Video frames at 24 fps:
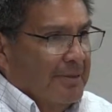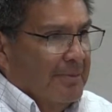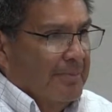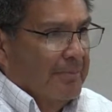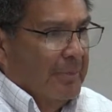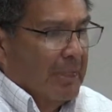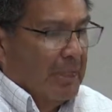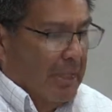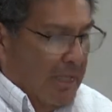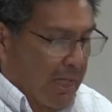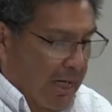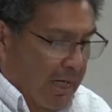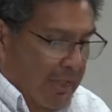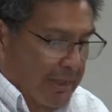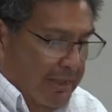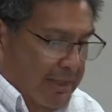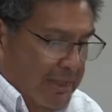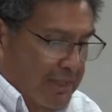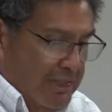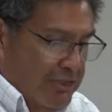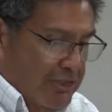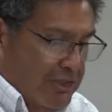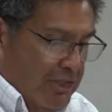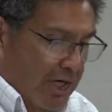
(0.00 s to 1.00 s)
but god
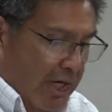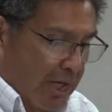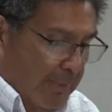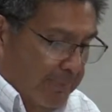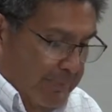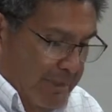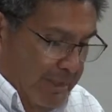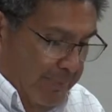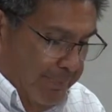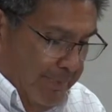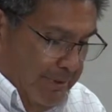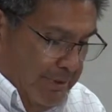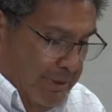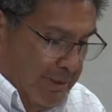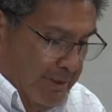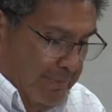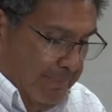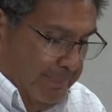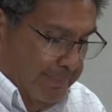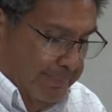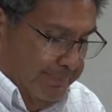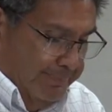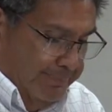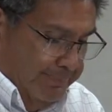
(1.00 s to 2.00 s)
is omnipotent
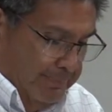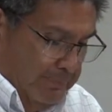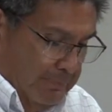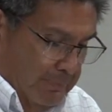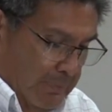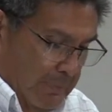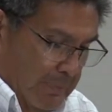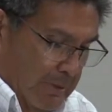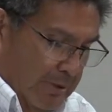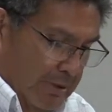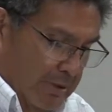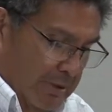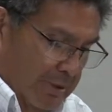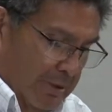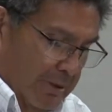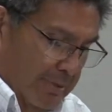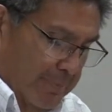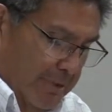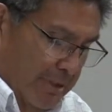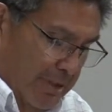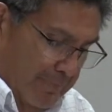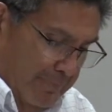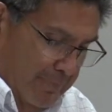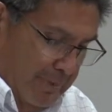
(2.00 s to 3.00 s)
let
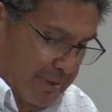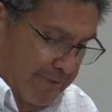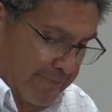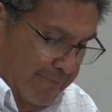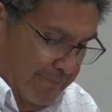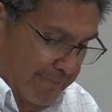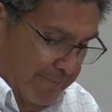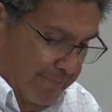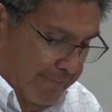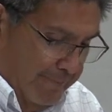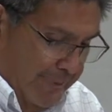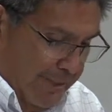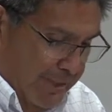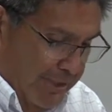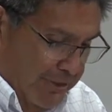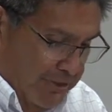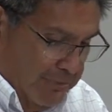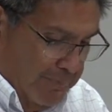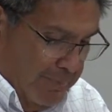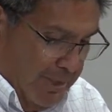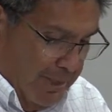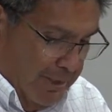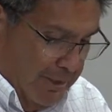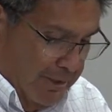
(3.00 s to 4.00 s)
me get my
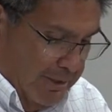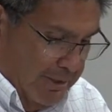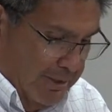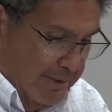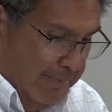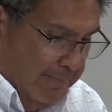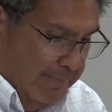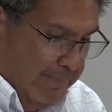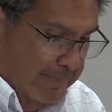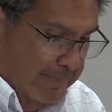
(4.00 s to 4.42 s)
page back here.